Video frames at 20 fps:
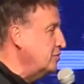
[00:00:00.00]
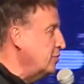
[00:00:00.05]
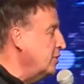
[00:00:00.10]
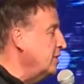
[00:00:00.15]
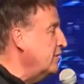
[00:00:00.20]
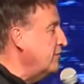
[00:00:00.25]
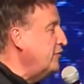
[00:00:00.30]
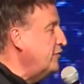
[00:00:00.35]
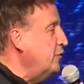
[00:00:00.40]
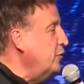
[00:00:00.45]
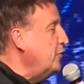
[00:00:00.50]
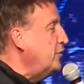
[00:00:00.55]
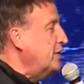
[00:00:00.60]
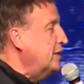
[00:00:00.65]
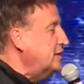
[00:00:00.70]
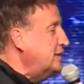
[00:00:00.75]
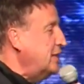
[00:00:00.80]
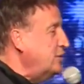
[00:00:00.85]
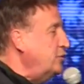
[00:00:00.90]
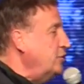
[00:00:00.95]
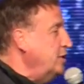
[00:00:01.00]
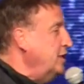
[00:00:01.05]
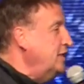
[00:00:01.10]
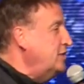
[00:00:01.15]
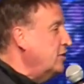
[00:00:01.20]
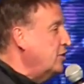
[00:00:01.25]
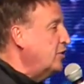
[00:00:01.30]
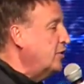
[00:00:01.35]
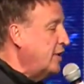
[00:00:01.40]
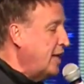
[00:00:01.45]
only a few things that you need
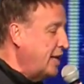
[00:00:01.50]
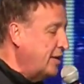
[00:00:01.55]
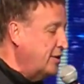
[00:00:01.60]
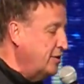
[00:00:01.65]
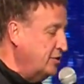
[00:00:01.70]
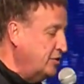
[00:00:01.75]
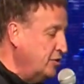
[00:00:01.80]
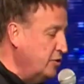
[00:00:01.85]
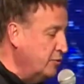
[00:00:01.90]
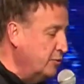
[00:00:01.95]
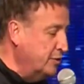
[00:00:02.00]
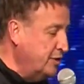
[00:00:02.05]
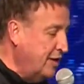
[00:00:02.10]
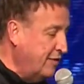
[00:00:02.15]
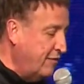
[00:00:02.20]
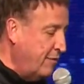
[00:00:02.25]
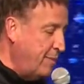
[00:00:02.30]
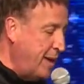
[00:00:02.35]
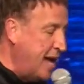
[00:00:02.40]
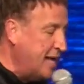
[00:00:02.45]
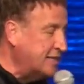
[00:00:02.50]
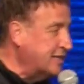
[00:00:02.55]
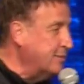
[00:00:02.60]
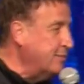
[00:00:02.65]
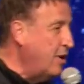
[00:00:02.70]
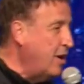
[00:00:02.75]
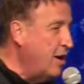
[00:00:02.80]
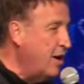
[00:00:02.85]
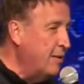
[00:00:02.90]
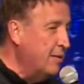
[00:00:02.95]
to learn how to do when you have a
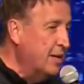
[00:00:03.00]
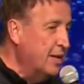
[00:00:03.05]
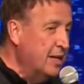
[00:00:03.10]
basketball.